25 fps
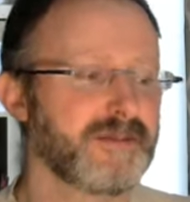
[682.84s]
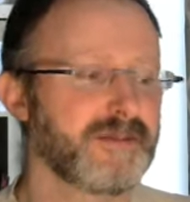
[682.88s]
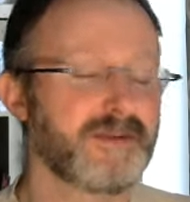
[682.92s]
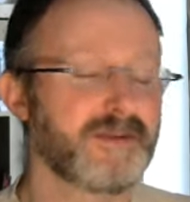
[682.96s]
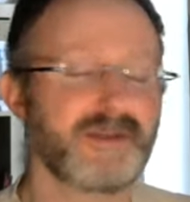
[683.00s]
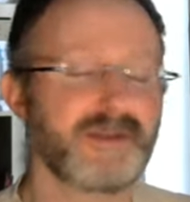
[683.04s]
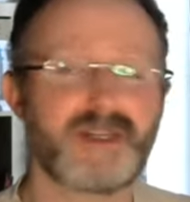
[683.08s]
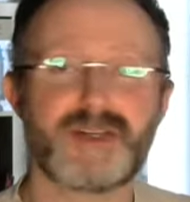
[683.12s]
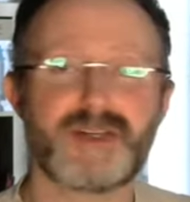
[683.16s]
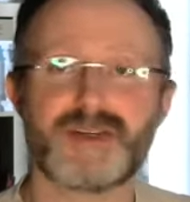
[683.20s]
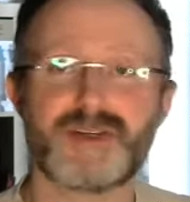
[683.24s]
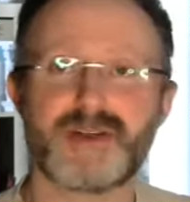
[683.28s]

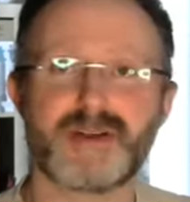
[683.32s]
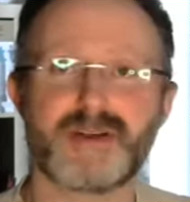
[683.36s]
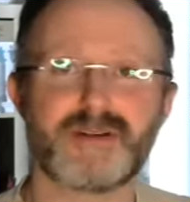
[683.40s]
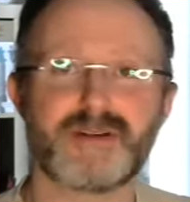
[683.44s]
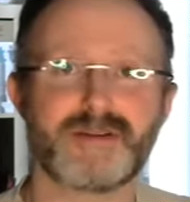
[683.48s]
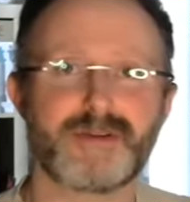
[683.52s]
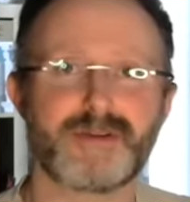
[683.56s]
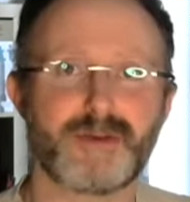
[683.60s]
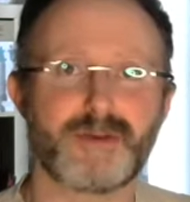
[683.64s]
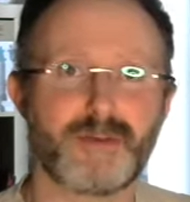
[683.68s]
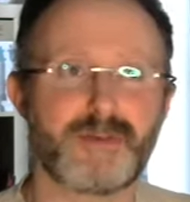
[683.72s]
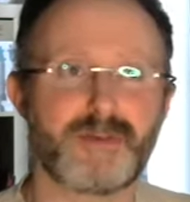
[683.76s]

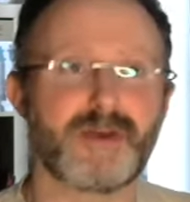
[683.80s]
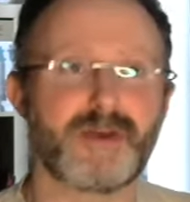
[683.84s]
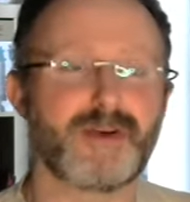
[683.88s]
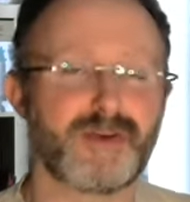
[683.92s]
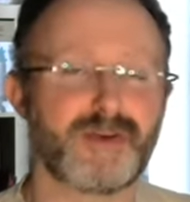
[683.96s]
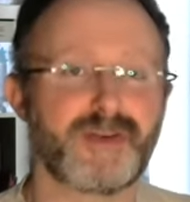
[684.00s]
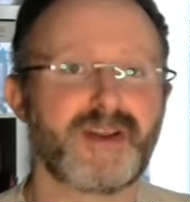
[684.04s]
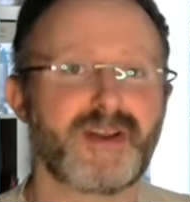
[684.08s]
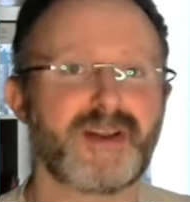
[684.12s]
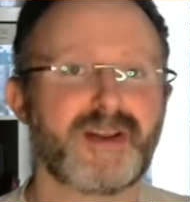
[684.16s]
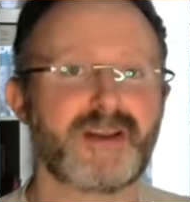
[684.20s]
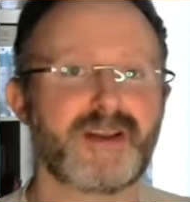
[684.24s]
teaching computer
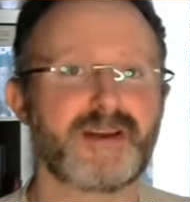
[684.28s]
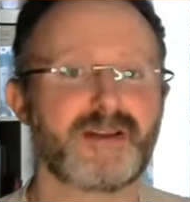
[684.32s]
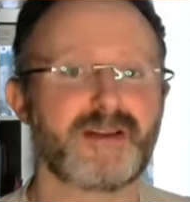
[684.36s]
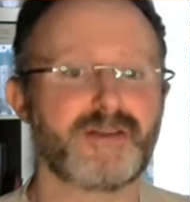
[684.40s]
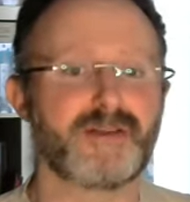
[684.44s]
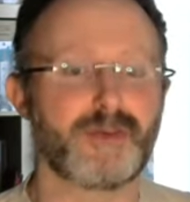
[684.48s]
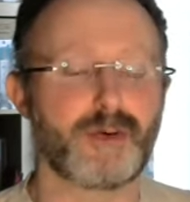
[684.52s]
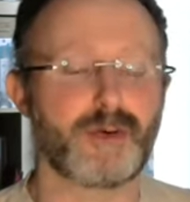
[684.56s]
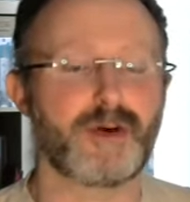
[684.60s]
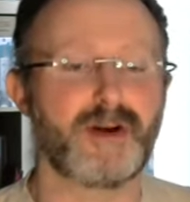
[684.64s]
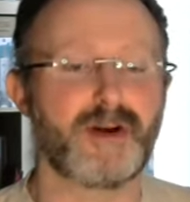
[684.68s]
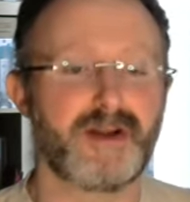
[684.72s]

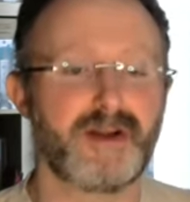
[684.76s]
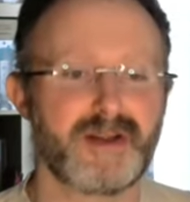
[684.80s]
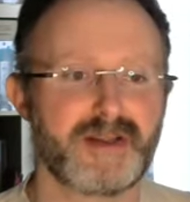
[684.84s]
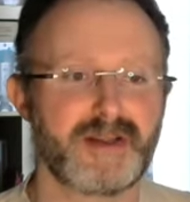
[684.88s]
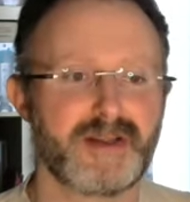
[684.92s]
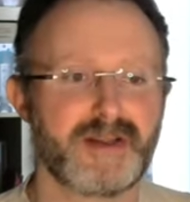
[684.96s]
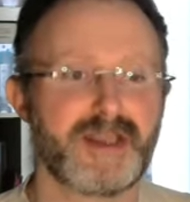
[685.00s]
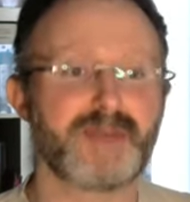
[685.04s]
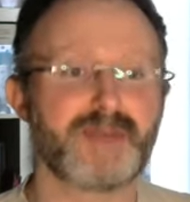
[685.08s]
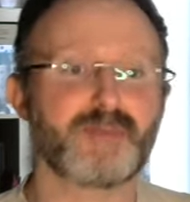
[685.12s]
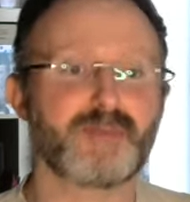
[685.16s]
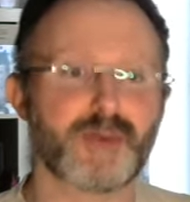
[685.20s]
science or
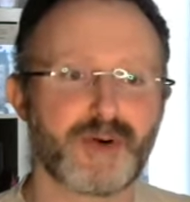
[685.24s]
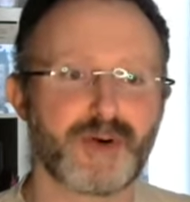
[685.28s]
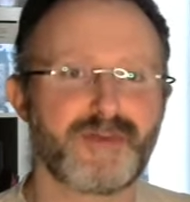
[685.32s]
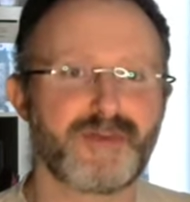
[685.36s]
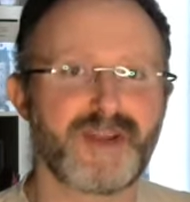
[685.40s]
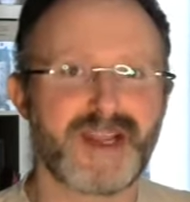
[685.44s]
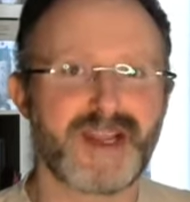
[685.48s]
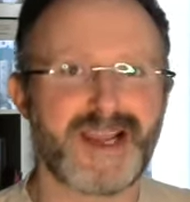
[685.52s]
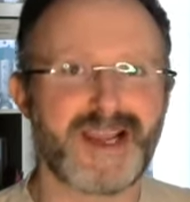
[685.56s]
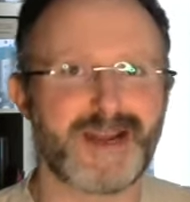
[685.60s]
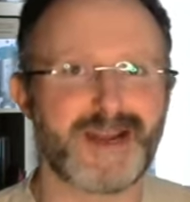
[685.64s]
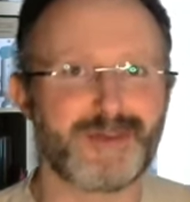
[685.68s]

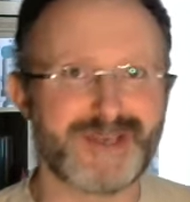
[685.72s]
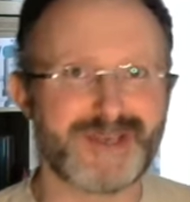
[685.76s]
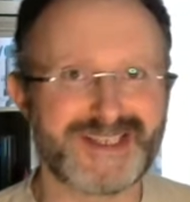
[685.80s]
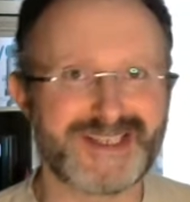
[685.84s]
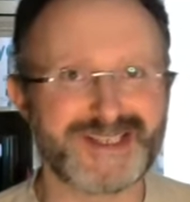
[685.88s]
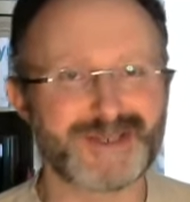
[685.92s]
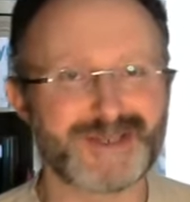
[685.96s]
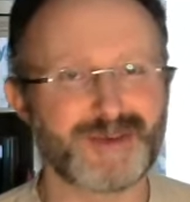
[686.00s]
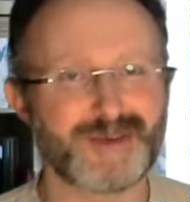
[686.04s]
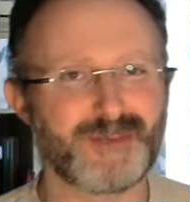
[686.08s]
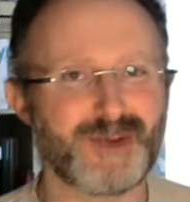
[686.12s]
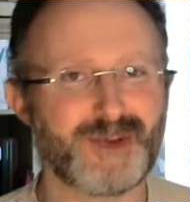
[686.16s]
improving how we
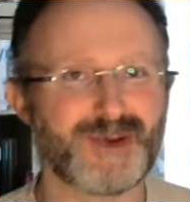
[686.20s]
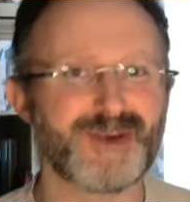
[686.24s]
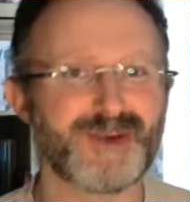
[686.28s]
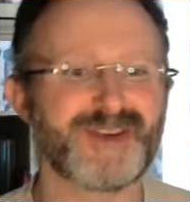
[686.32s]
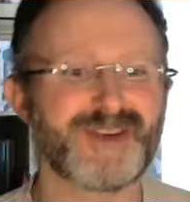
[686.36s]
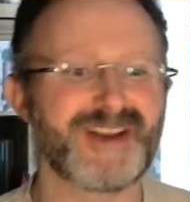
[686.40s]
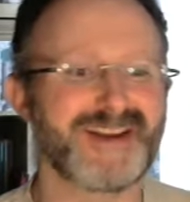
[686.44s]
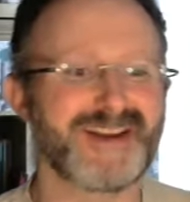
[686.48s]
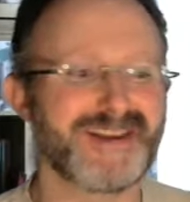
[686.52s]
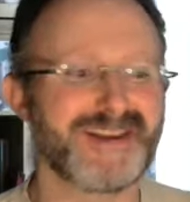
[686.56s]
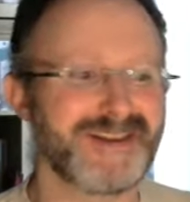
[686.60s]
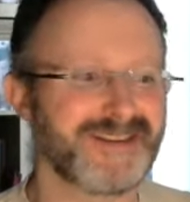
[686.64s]
teach computer
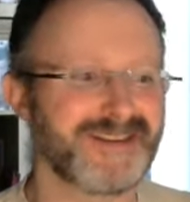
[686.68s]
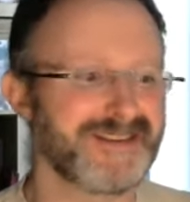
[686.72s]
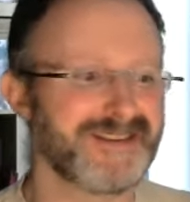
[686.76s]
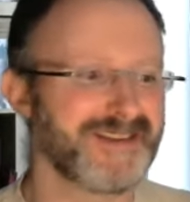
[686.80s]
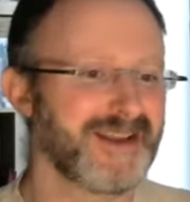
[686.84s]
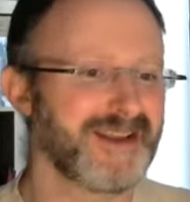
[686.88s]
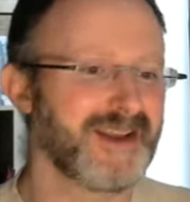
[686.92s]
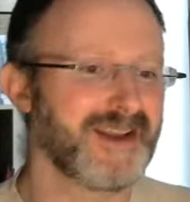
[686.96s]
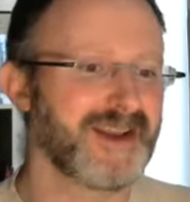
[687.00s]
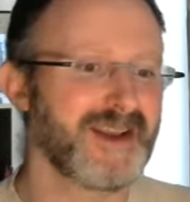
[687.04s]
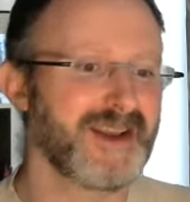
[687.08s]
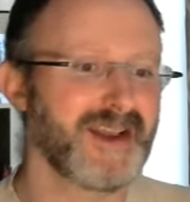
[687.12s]
science
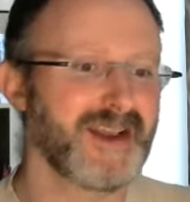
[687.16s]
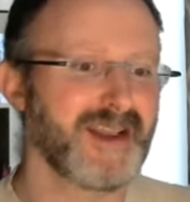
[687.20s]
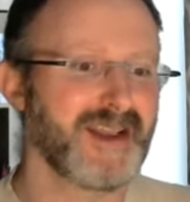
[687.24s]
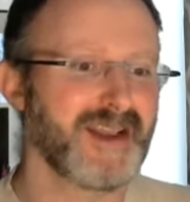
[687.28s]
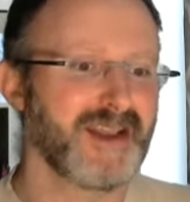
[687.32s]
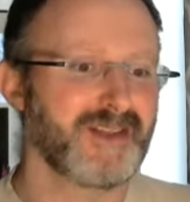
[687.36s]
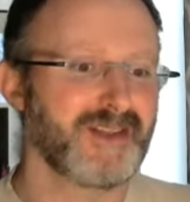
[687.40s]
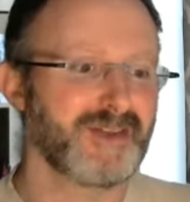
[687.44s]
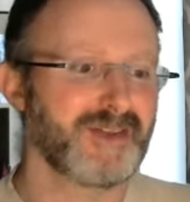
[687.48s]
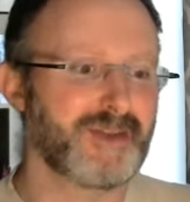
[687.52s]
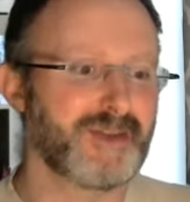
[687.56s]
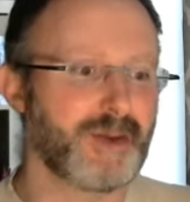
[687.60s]

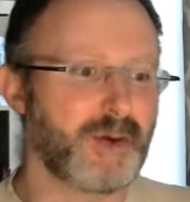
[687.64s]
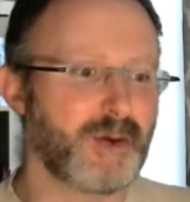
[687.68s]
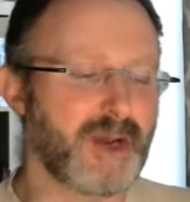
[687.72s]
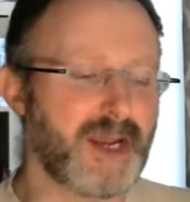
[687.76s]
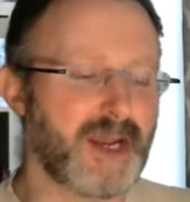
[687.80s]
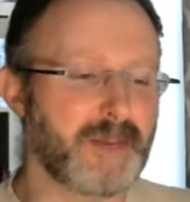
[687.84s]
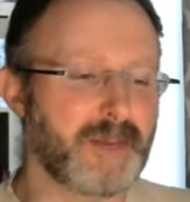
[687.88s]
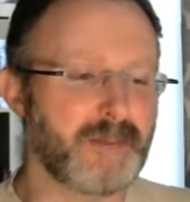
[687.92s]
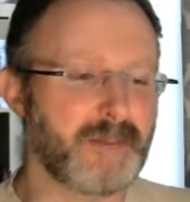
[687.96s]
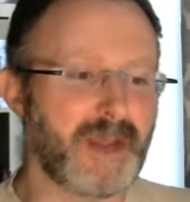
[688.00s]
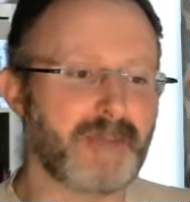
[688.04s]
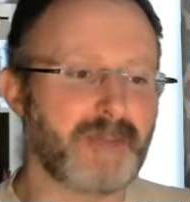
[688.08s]
so
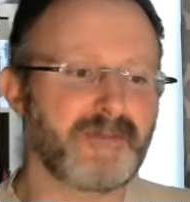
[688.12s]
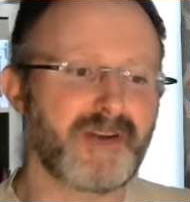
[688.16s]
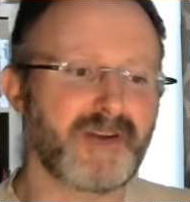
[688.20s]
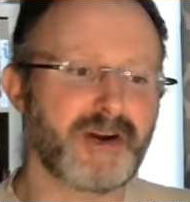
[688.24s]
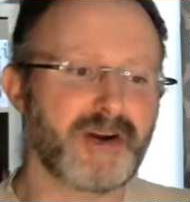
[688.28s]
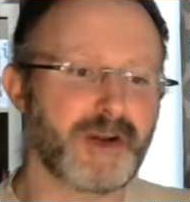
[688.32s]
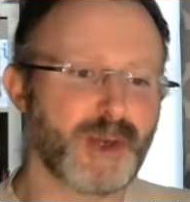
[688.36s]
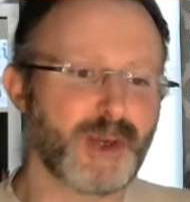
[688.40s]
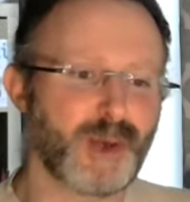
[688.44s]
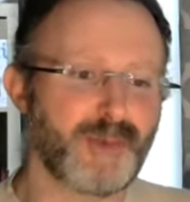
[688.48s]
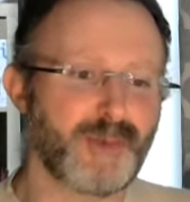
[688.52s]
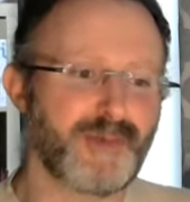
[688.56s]
I'm, I'm
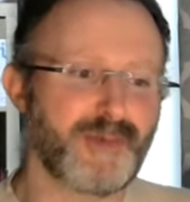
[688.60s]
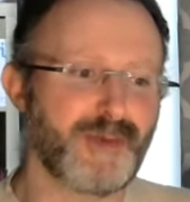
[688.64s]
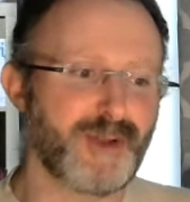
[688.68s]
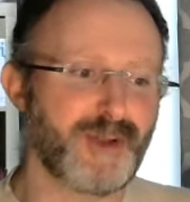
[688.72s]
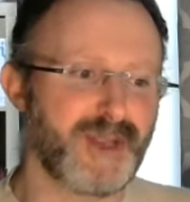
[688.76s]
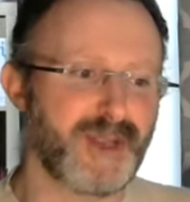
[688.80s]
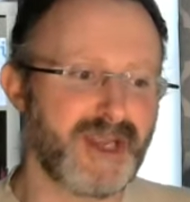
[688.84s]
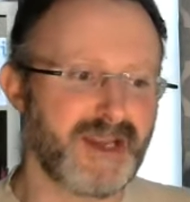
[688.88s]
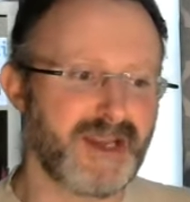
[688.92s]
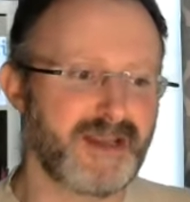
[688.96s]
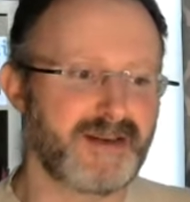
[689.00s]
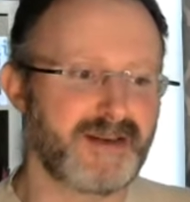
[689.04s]
very hopeful
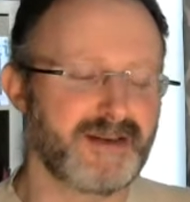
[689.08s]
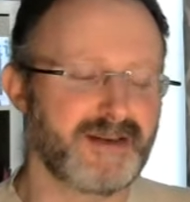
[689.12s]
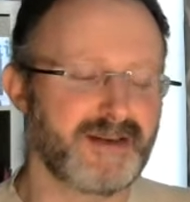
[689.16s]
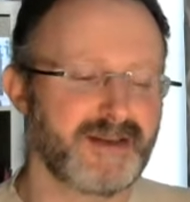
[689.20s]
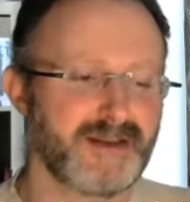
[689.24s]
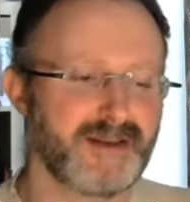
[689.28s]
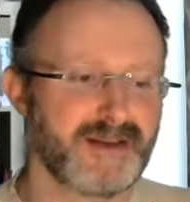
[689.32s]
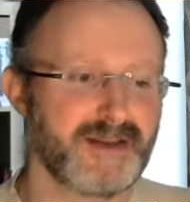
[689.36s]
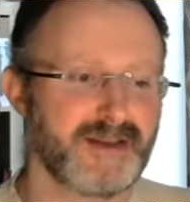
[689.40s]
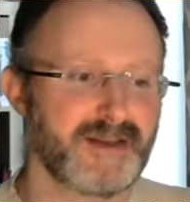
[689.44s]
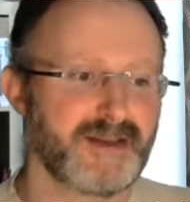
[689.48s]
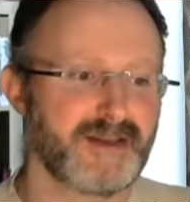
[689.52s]
that
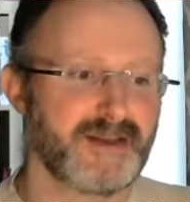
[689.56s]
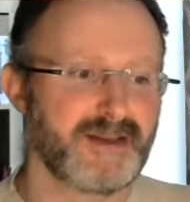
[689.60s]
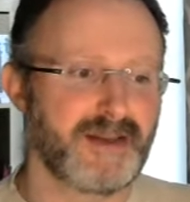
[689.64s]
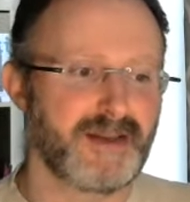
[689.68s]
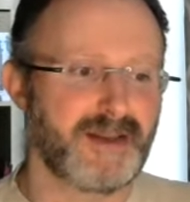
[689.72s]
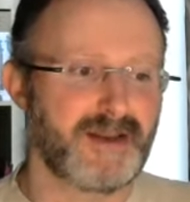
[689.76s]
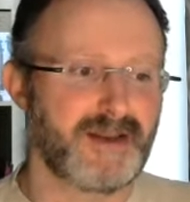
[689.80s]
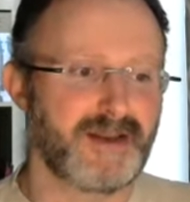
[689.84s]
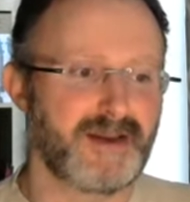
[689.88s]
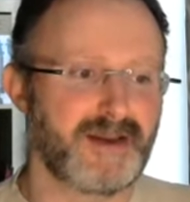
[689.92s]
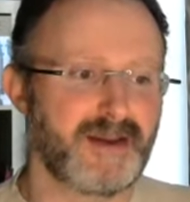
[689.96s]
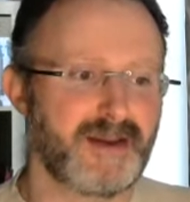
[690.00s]

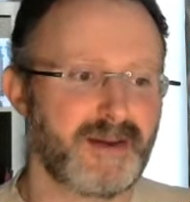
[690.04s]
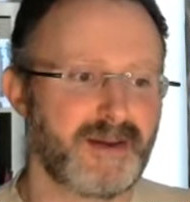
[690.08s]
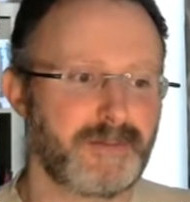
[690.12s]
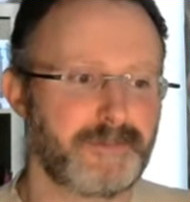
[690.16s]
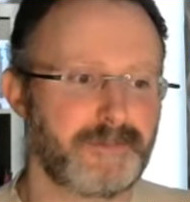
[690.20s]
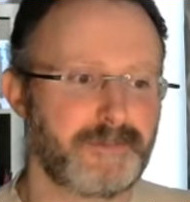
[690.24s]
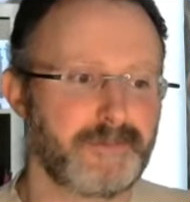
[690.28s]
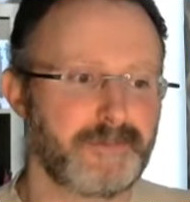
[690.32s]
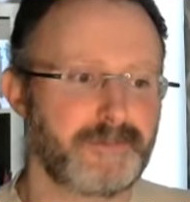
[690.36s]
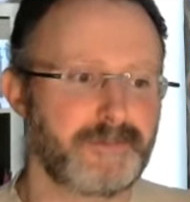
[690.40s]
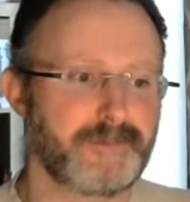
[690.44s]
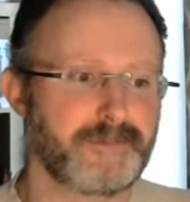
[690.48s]

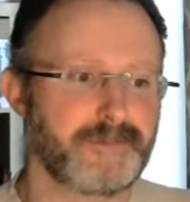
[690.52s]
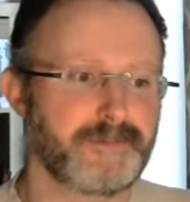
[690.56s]
um,